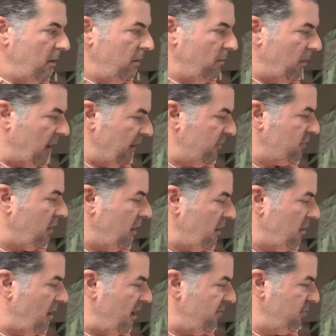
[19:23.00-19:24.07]
what I
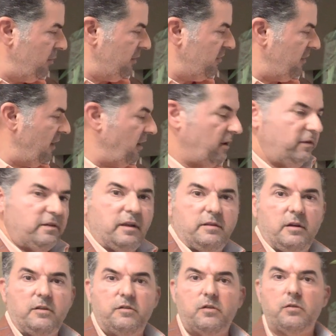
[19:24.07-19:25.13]
started off with saying is that
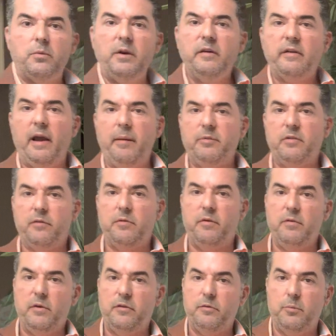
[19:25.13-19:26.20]
there's 3 types of
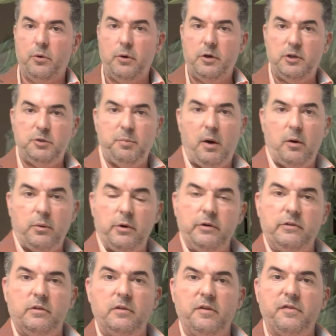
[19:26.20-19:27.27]
reverse mortgage
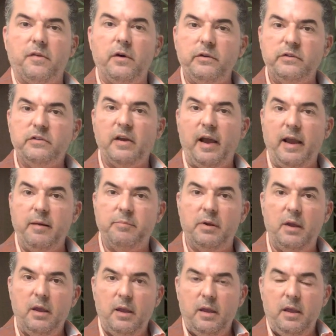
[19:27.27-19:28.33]
borrowers. The first type
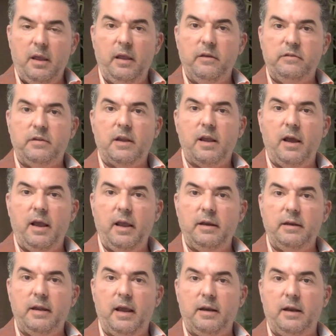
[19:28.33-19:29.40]
is the
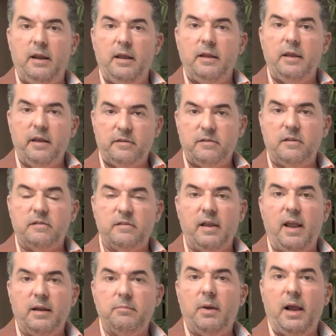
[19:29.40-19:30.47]
kind that gets the
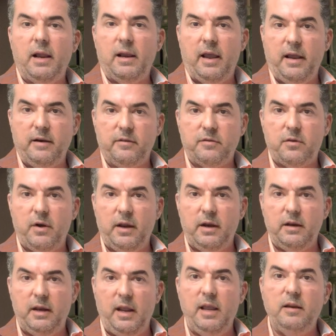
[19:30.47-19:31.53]
standby line of
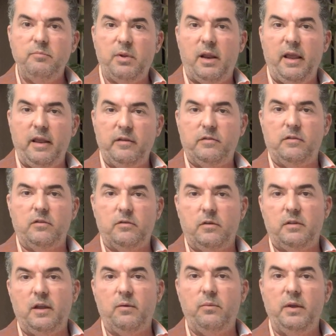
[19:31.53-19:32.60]
credit in place so
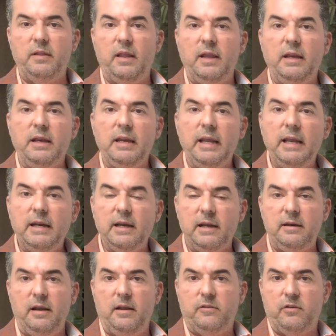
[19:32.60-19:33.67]
that when they need
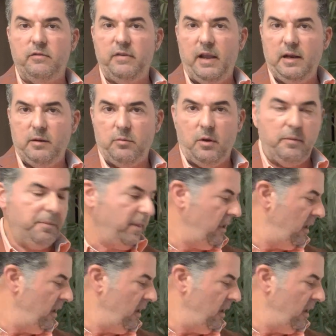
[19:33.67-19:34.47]
it, it's available.